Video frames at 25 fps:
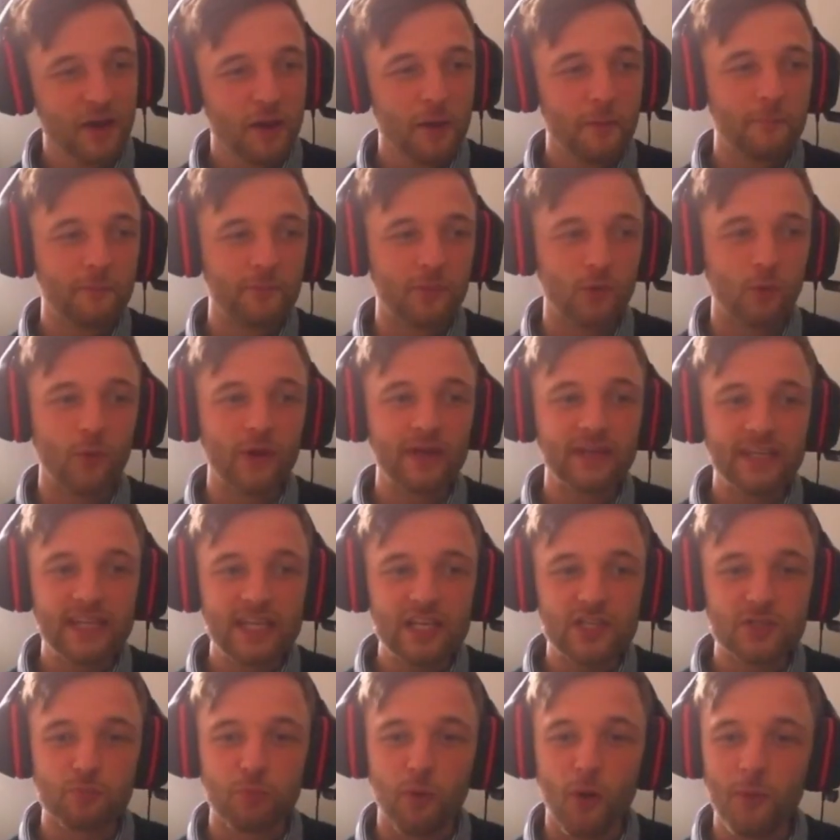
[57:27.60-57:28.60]
But when
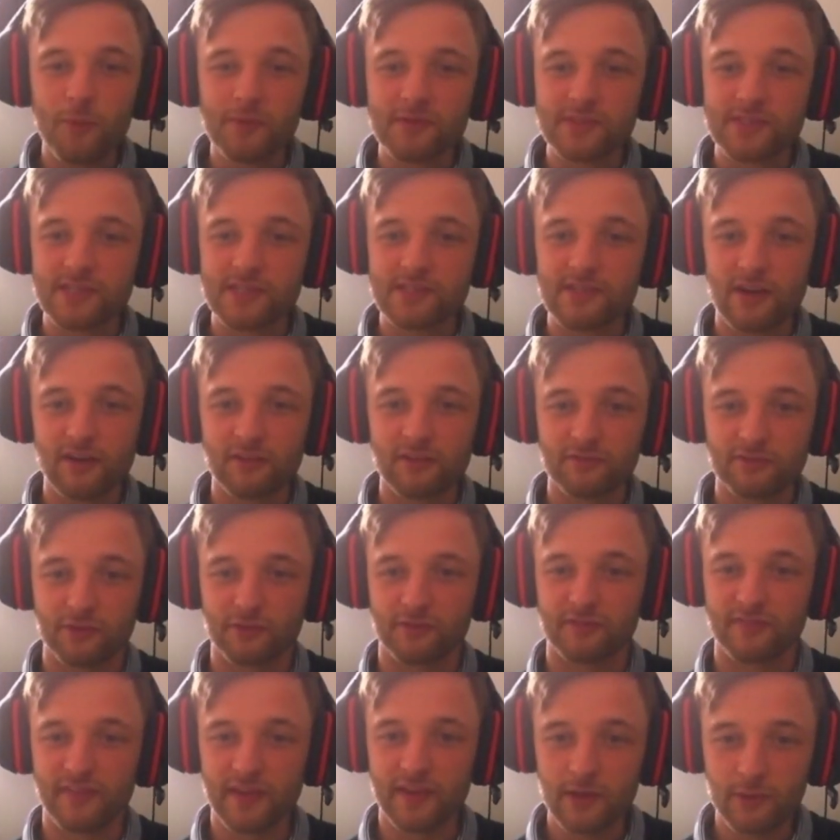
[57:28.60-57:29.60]
these promises aren't
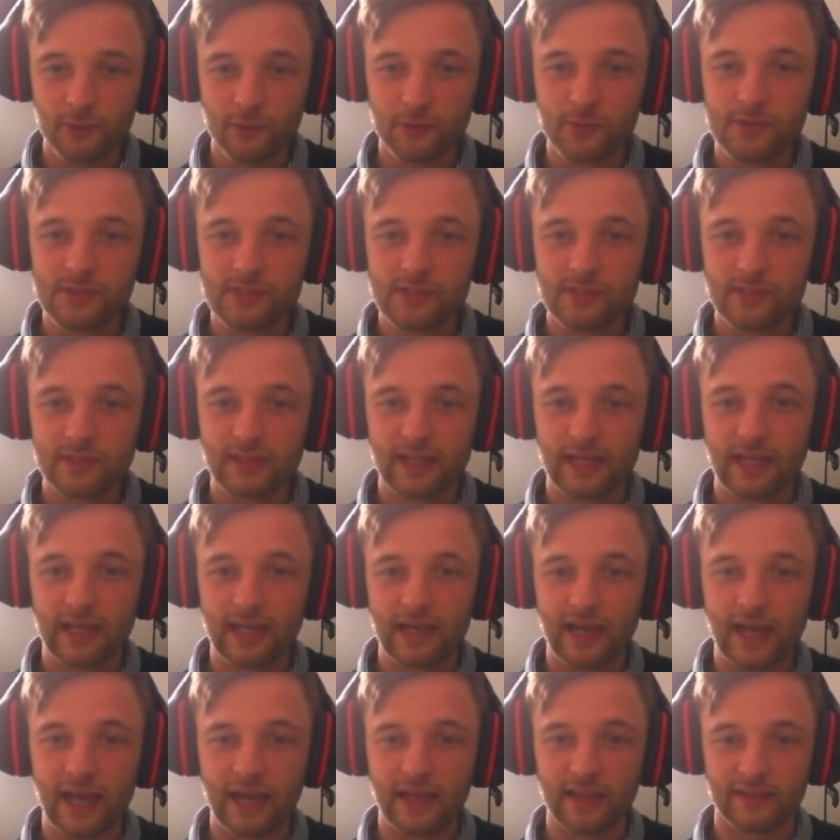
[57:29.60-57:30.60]
fulfilled
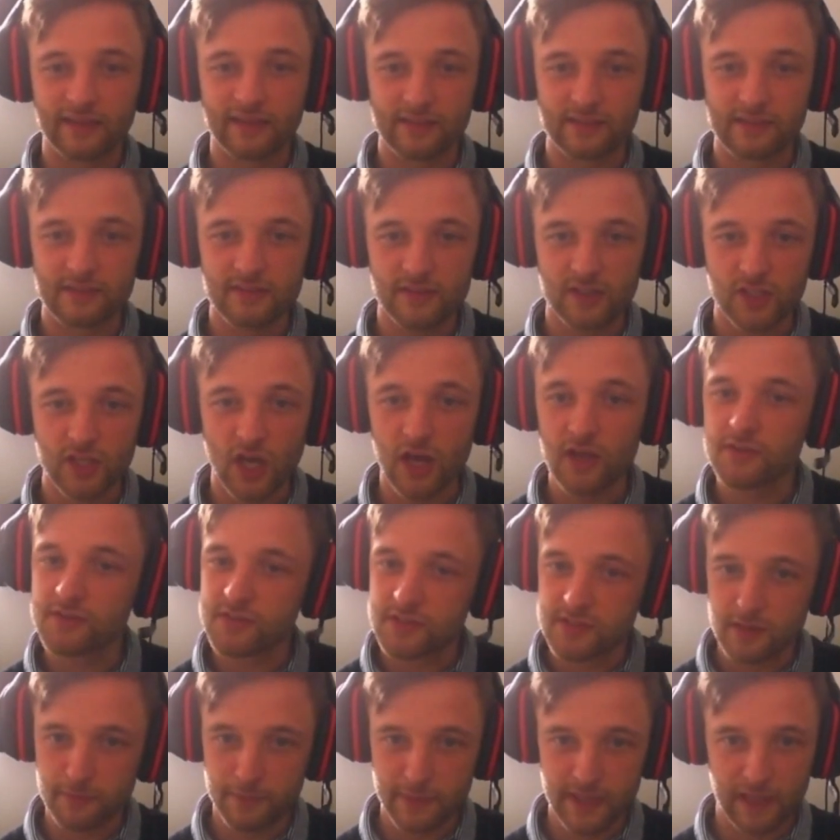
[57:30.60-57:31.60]
and
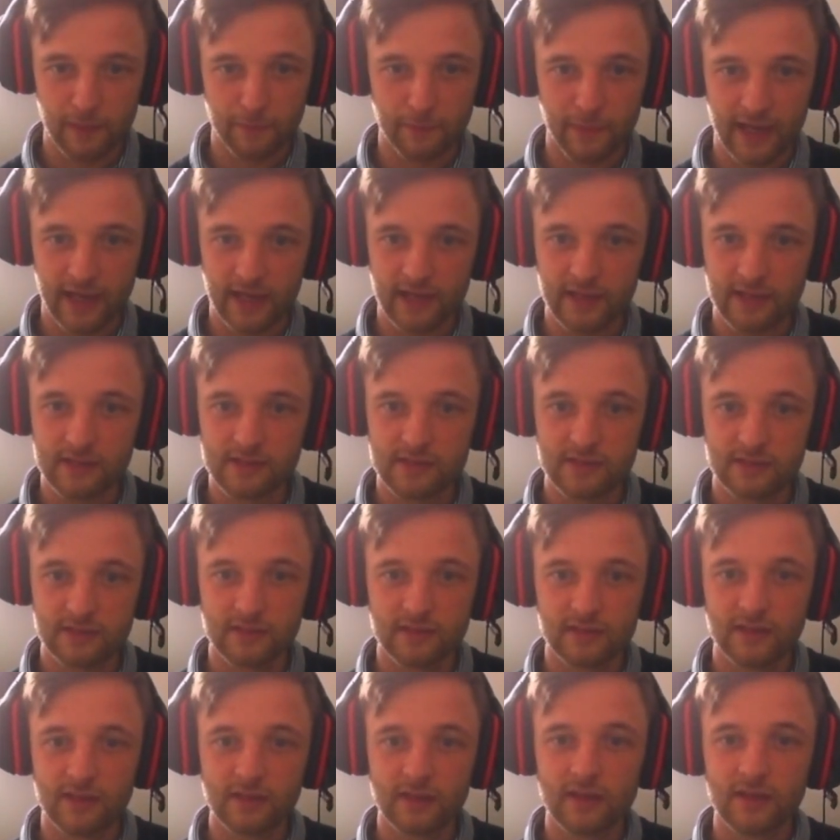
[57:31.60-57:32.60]
cuts are being made,
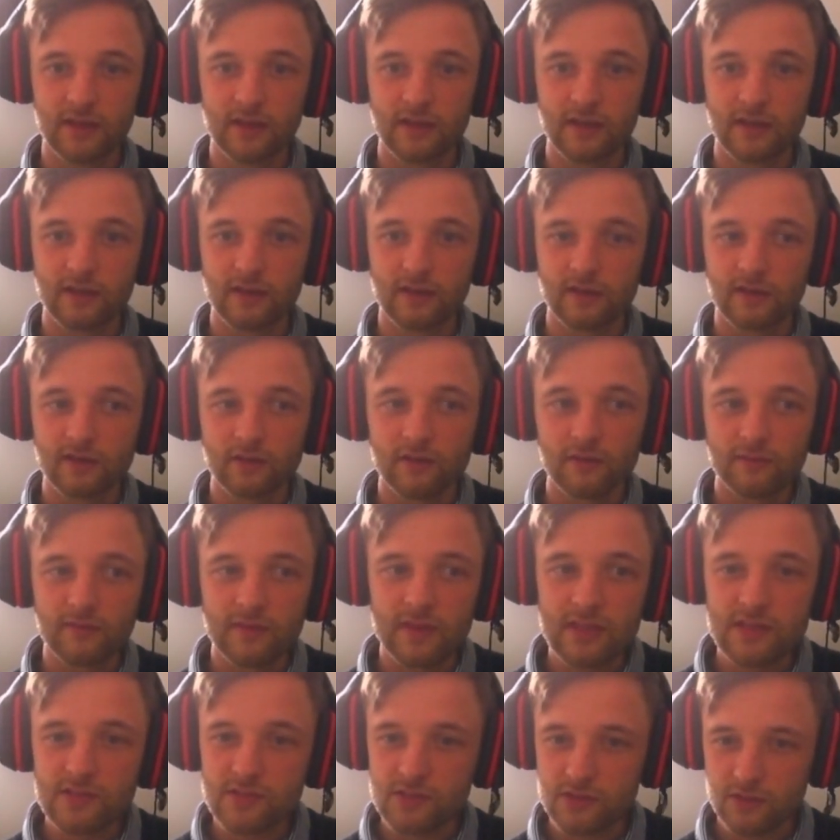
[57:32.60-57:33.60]

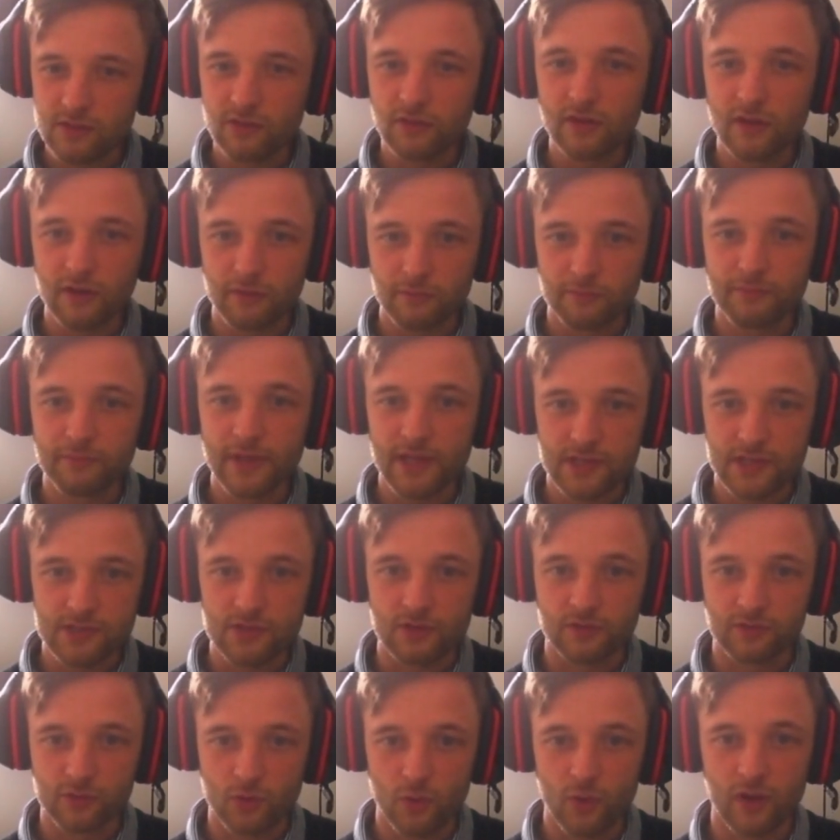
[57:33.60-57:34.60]
it's going to piss
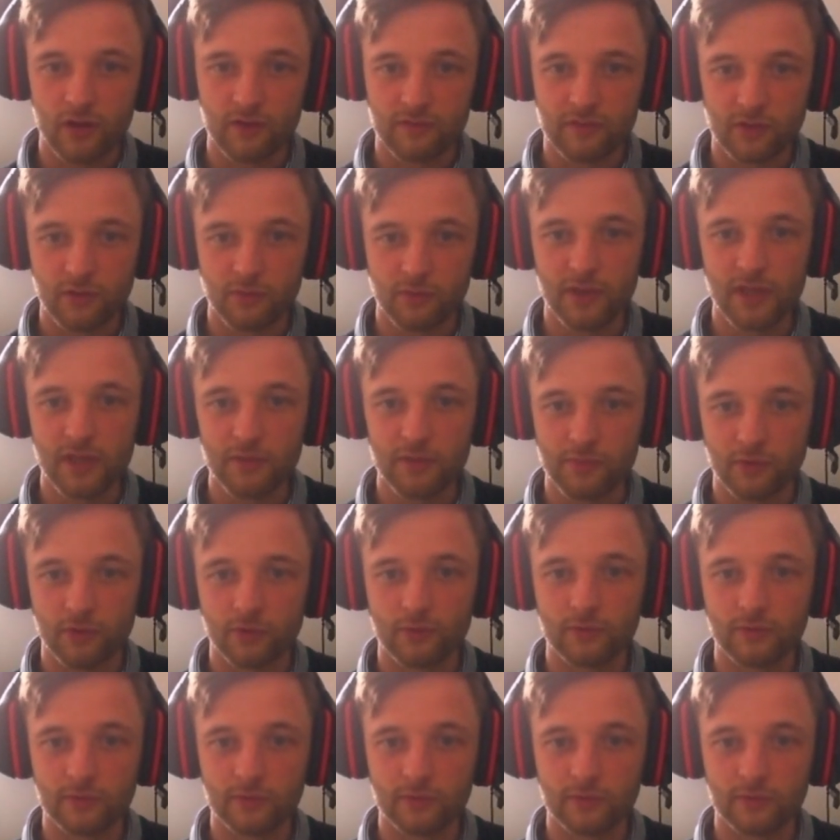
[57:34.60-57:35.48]
off quite a few people.